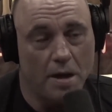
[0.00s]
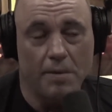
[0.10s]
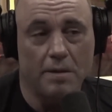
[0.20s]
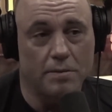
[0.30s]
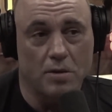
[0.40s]
I
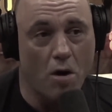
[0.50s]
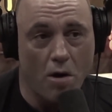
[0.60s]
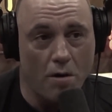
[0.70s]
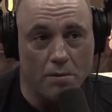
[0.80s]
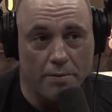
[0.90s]
mean, it was
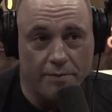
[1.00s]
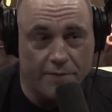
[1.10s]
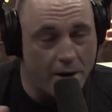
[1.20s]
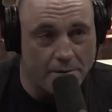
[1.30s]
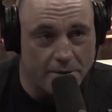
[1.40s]
all
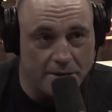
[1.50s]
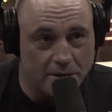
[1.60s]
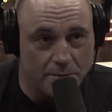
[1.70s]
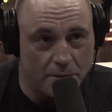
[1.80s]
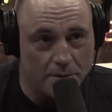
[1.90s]
very
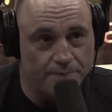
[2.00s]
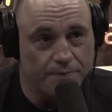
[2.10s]
reasonable